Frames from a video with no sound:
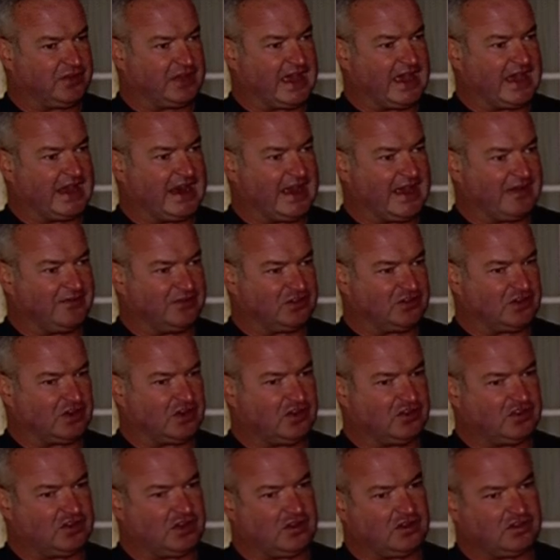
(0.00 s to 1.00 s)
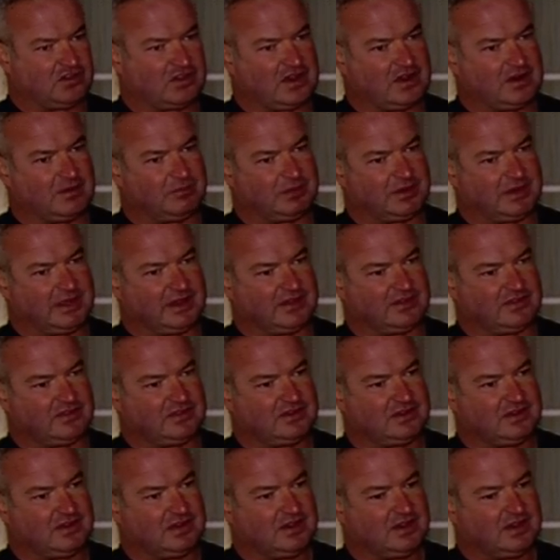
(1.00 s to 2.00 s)
that. Have a charged hose line in place
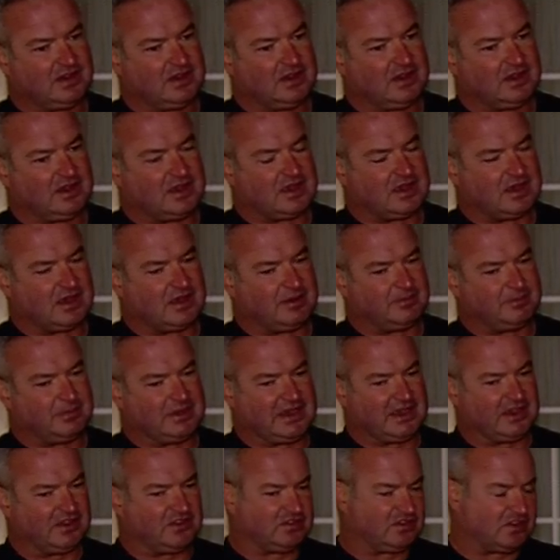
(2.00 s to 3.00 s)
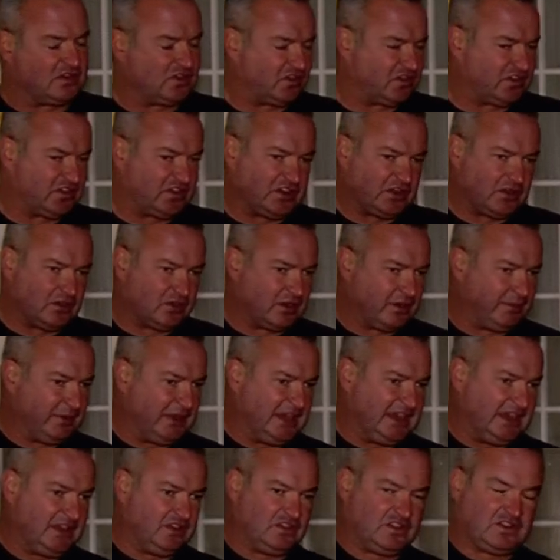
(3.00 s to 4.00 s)
um, because there's still going to be
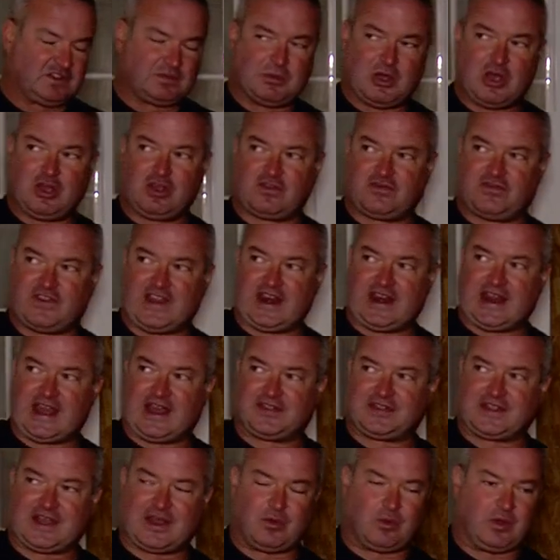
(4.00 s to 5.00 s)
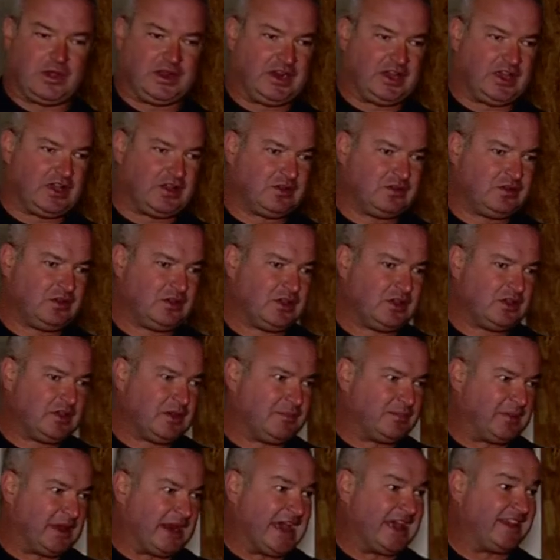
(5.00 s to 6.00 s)
heat and smoke venting out that window.
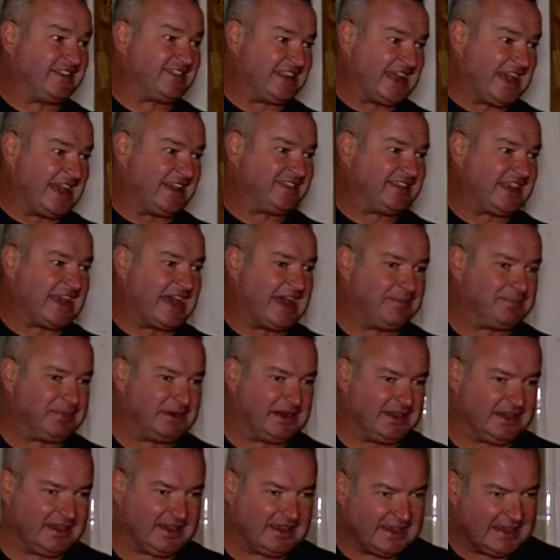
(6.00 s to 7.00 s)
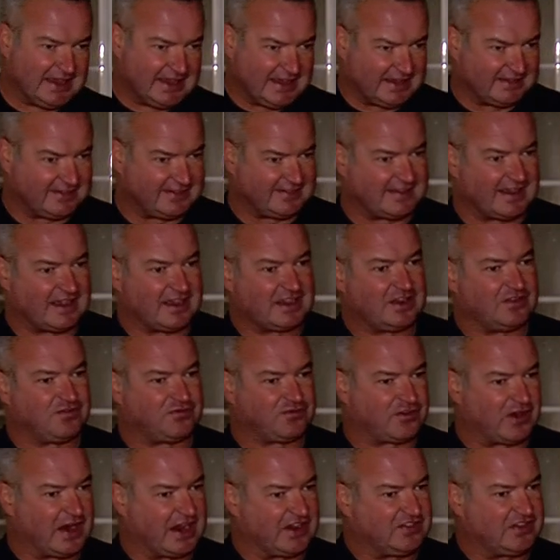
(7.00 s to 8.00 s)
But as that's happening, it's sucking
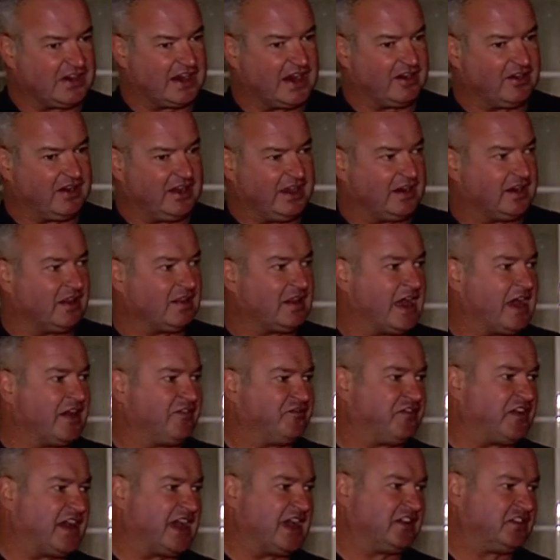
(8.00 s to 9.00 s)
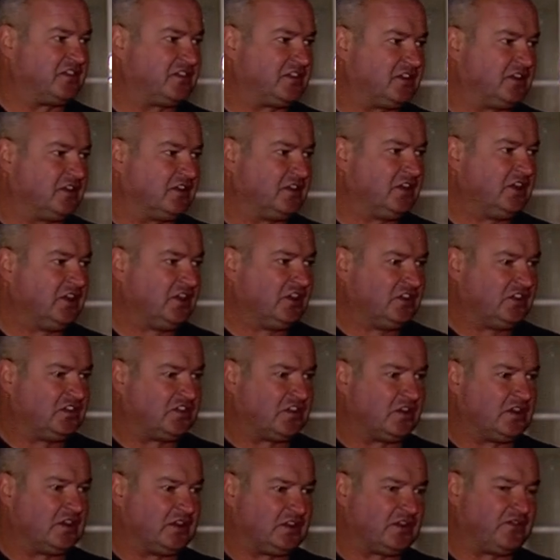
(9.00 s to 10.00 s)
fresh air in a lot faster
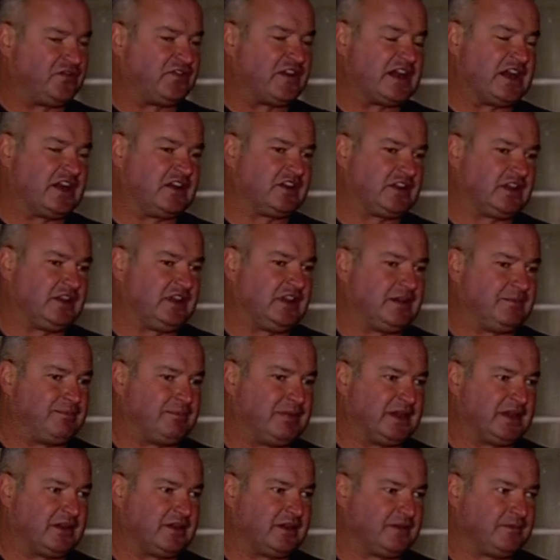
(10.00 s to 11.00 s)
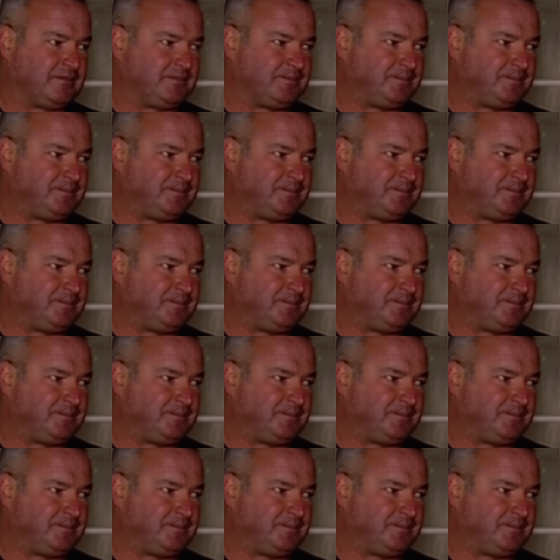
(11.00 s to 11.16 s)
so that the fire can get bigger.